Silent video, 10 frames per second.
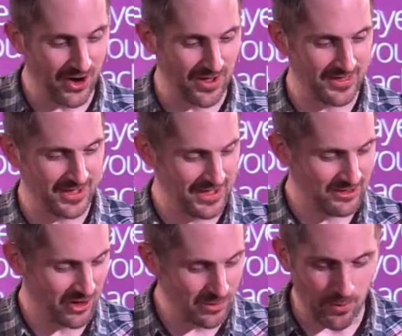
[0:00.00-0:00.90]
got the
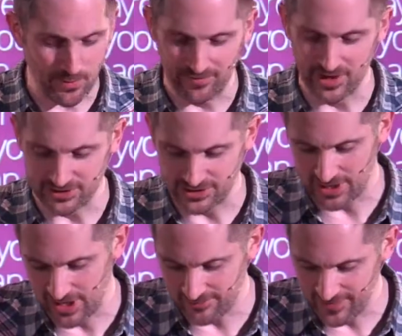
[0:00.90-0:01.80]
incredible privilege
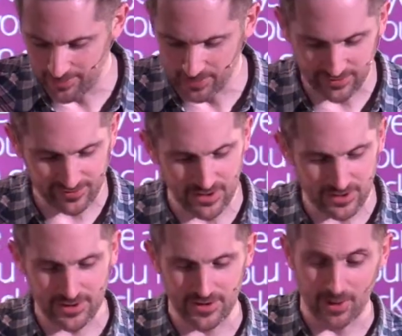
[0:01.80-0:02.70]
of helping us to
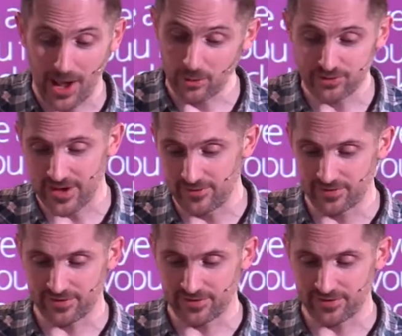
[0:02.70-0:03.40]
look at the Bible together